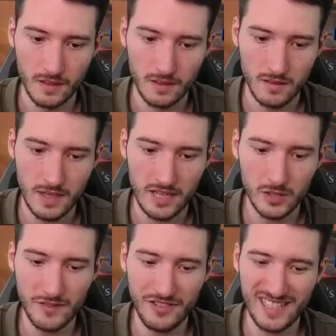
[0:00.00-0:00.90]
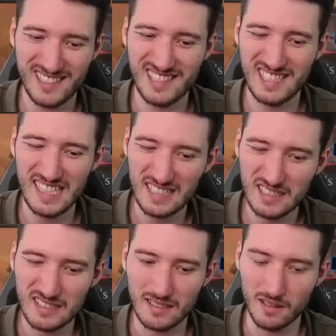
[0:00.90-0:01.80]
Elspeth has
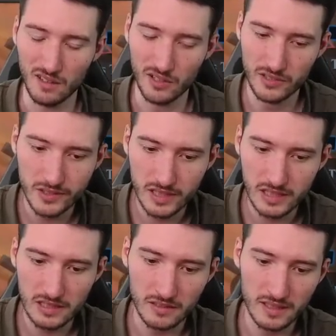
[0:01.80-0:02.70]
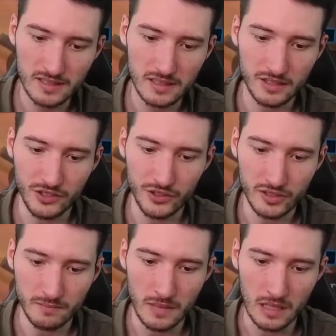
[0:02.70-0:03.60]
6 loyalty, so that's a good
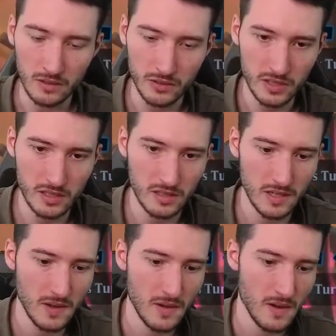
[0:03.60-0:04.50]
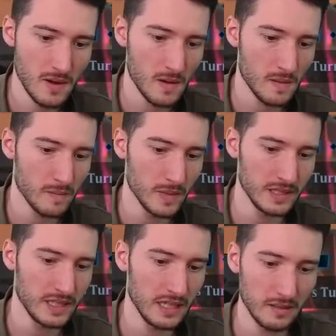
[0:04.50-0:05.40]
amount. But
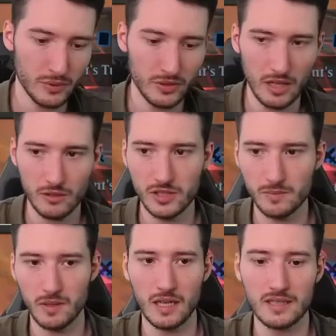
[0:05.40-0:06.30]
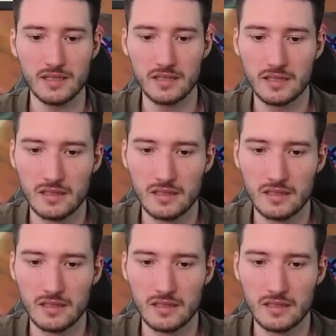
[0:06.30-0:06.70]
yeah, prowess plus.